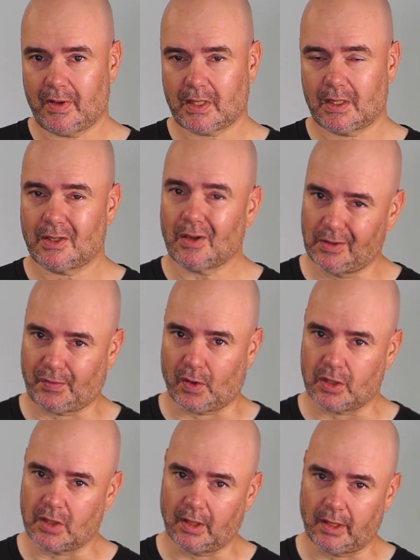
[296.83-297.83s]
investors,
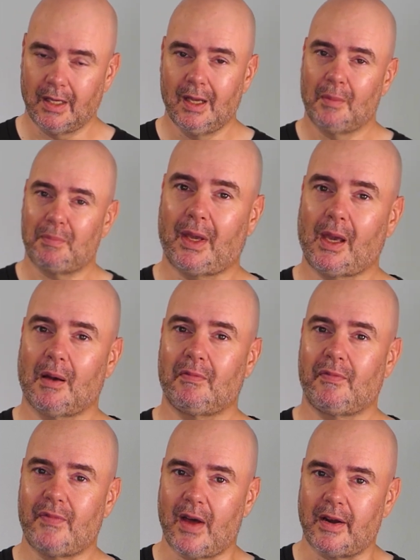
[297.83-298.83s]
unfortunately,
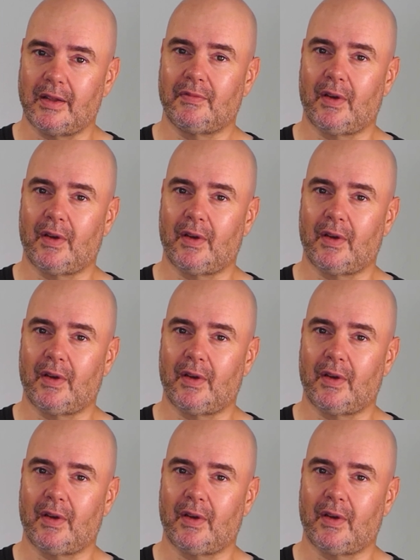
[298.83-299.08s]
become very,